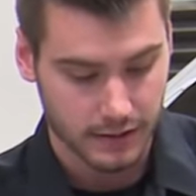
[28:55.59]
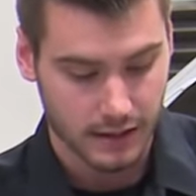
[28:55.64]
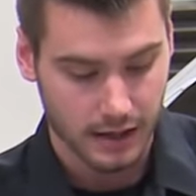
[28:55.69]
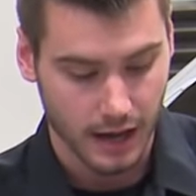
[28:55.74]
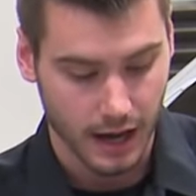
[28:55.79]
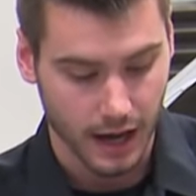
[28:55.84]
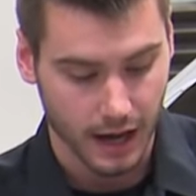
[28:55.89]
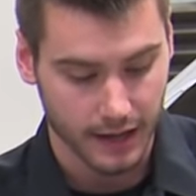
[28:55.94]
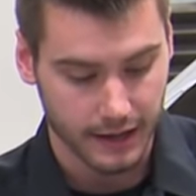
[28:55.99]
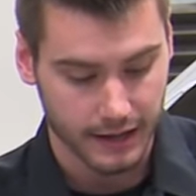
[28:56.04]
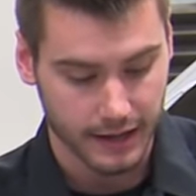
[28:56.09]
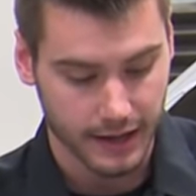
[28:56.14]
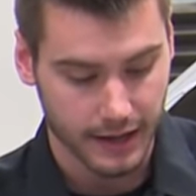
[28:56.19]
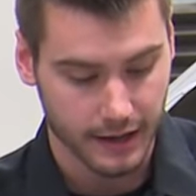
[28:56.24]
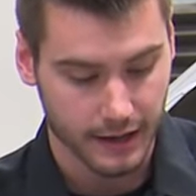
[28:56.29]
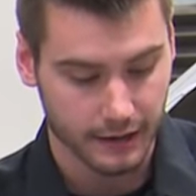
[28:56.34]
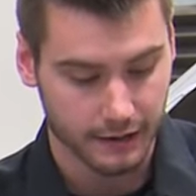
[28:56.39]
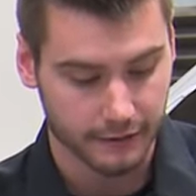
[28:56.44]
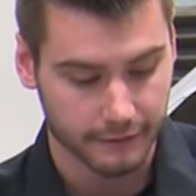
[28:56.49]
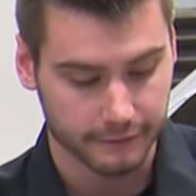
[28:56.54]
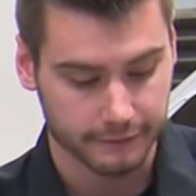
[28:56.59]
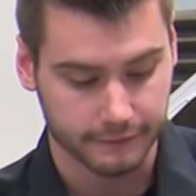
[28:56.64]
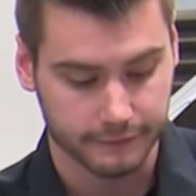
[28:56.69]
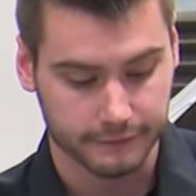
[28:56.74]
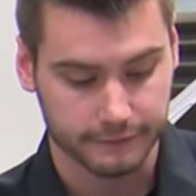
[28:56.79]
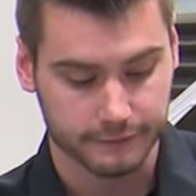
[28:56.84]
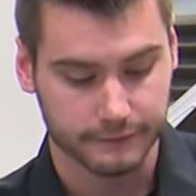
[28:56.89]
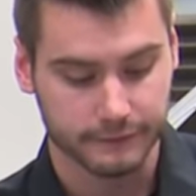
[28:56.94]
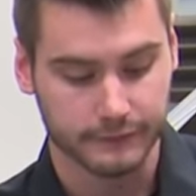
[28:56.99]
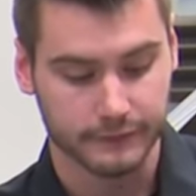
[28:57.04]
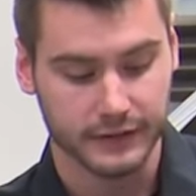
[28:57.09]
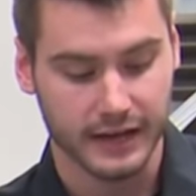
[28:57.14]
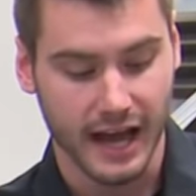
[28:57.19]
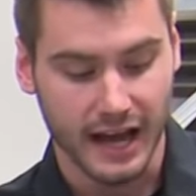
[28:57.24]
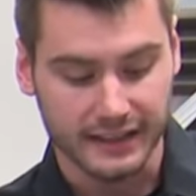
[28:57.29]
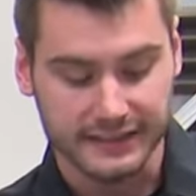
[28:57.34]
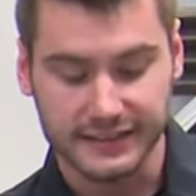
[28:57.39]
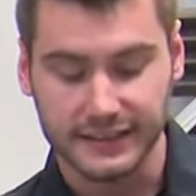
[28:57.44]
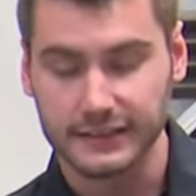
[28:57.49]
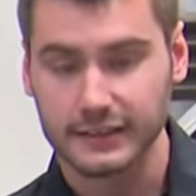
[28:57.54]
I have
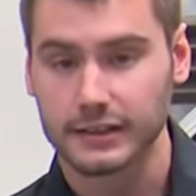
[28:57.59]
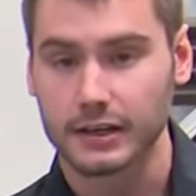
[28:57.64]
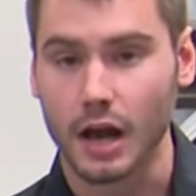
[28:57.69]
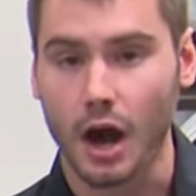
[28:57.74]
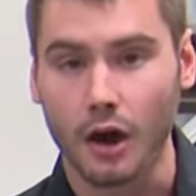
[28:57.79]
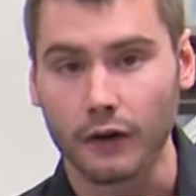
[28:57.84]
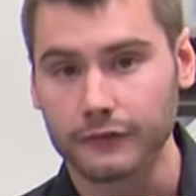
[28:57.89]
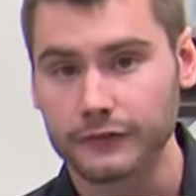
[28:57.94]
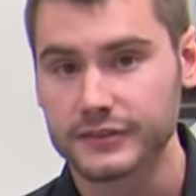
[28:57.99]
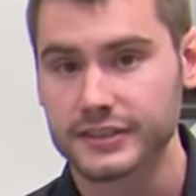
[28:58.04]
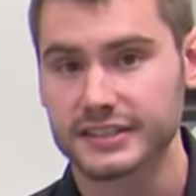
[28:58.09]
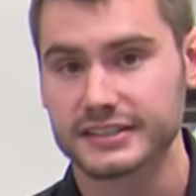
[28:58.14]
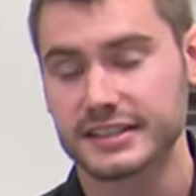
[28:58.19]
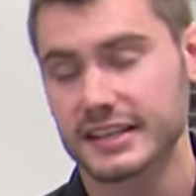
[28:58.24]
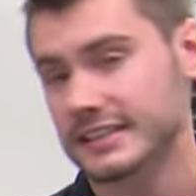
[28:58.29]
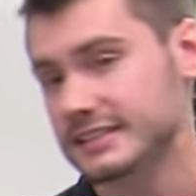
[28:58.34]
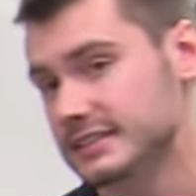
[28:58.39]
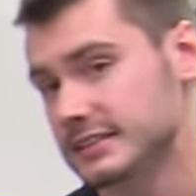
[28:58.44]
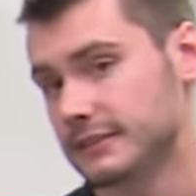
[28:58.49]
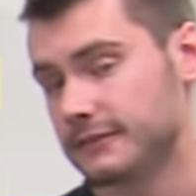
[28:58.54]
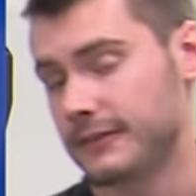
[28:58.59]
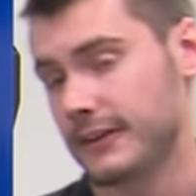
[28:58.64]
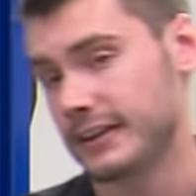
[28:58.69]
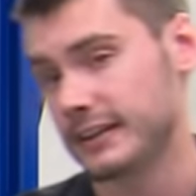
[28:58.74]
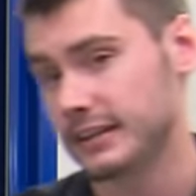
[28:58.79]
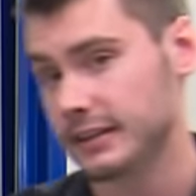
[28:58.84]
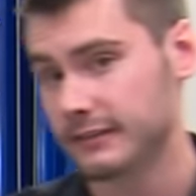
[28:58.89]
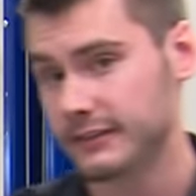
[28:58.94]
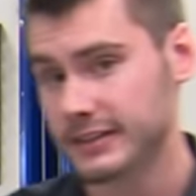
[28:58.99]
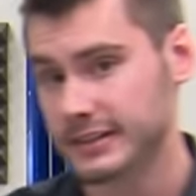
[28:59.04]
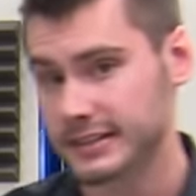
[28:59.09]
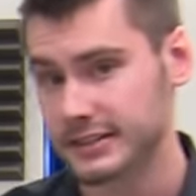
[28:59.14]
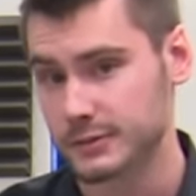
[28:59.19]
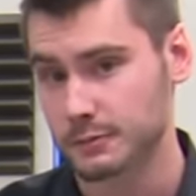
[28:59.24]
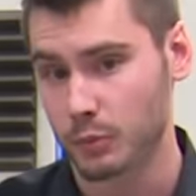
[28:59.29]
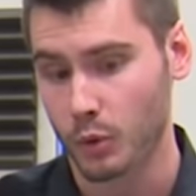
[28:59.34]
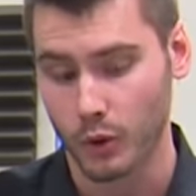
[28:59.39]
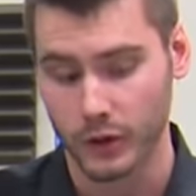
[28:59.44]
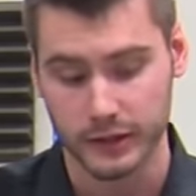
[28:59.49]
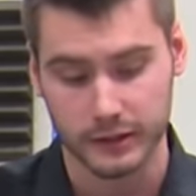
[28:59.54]
not done enough to say it's definitive at this
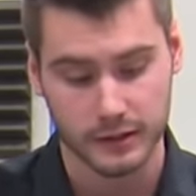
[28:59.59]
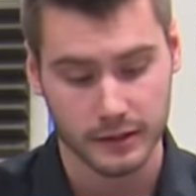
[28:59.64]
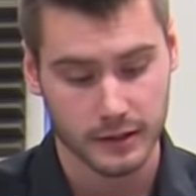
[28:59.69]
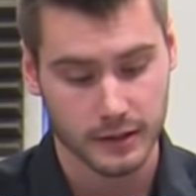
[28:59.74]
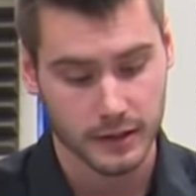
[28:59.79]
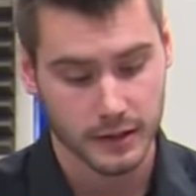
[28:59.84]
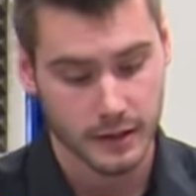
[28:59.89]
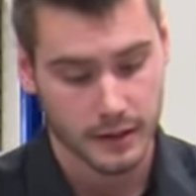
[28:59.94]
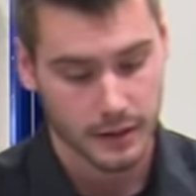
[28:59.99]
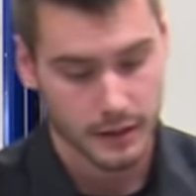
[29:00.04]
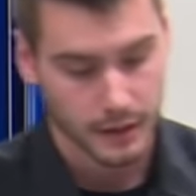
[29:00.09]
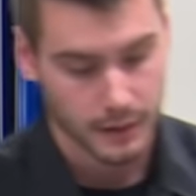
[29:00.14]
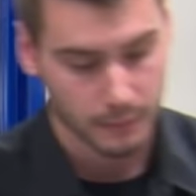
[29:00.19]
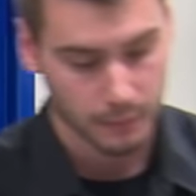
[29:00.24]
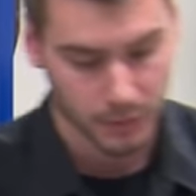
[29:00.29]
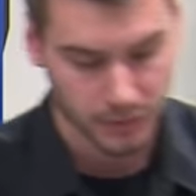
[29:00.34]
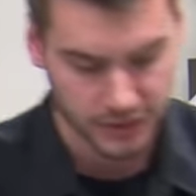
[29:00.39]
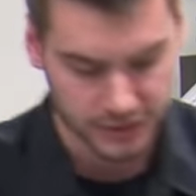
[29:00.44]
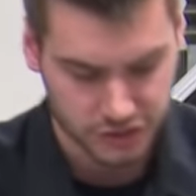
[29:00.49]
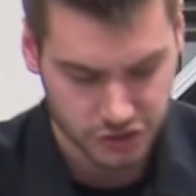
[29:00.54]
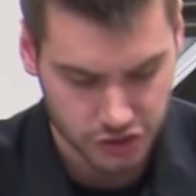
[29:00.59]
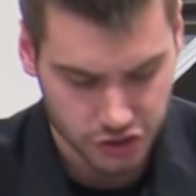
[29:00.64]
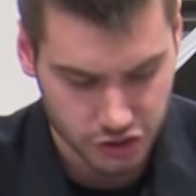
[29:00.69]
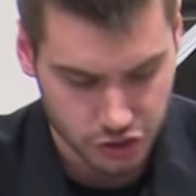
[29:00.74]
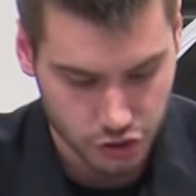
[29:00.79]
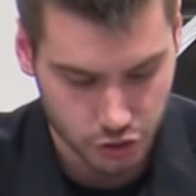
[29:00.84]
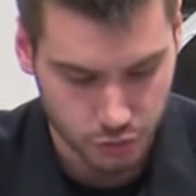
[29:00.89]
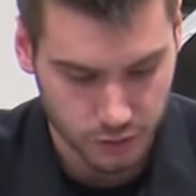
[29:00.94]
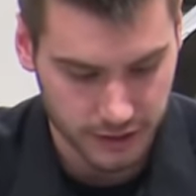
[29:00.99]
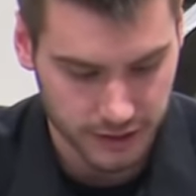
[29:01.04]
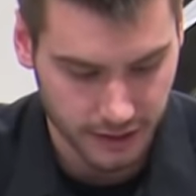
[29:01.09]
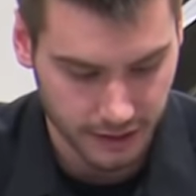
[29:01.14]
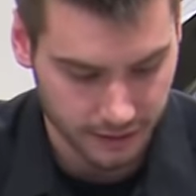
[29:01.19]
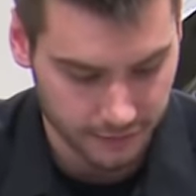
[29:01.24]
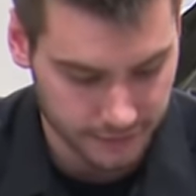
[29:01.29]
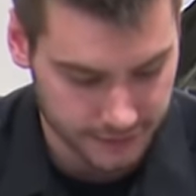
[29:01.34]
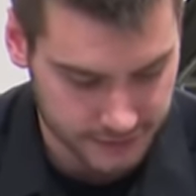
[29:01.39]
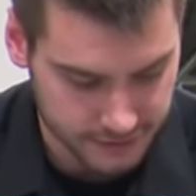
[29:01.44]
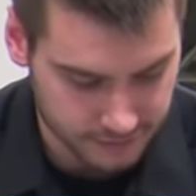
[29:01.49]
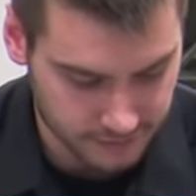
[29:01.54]
point, but let's just do it on
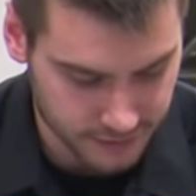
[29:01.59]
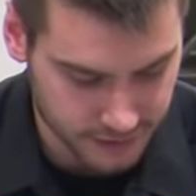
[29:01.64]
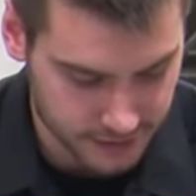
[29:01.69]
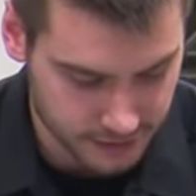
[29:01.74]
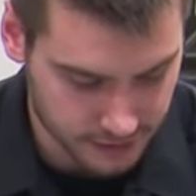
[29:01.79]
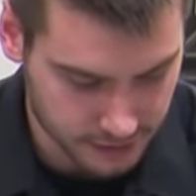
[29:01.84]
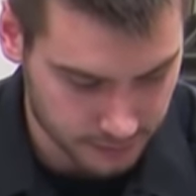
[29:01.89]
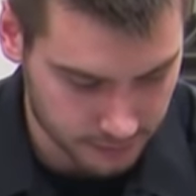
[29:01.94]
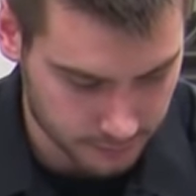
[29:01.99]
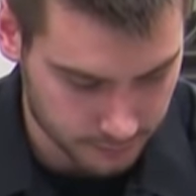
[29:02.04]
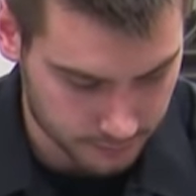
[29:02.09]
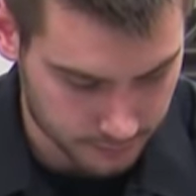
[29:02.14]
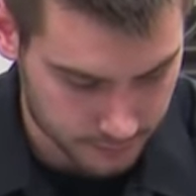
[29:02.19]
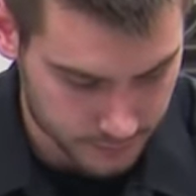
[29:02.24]
this vehicle.